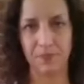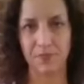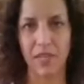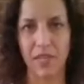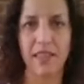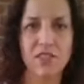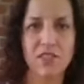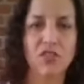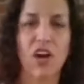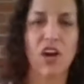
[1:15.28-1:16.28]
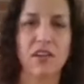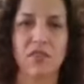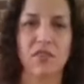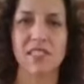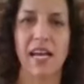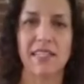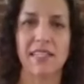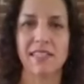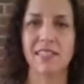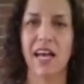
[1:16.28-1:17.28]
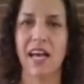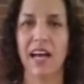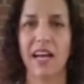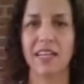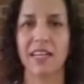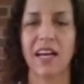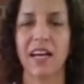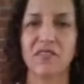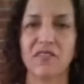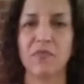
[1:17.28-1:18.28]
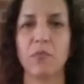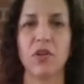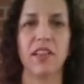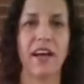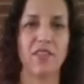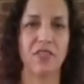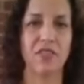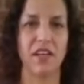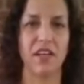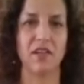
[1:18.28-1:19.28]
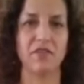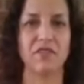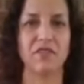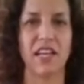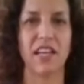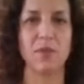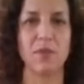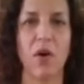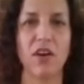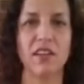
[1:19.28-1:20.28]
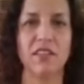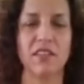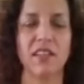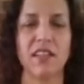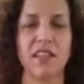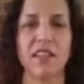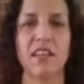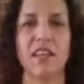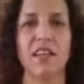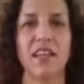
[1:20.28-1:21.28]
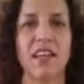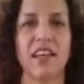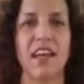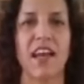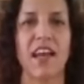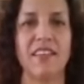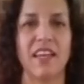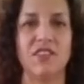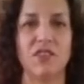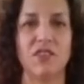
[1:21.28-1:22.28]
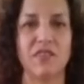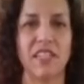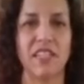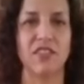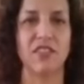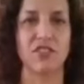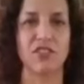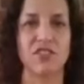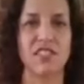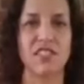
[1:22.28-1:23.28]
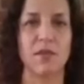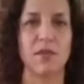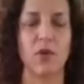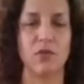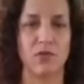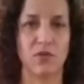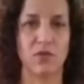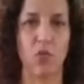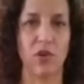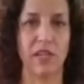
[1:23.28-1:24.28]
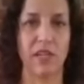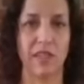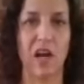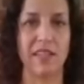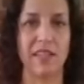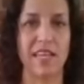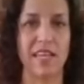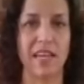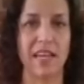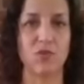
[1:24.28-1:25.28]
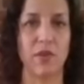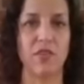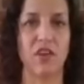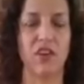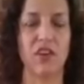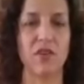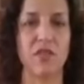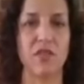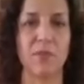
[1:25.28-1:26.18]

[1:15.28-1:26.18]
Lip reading: And I like to rock from side to side and kind of pull out the fleshy part. And then you'll feel your sit bones more in contact with the earth.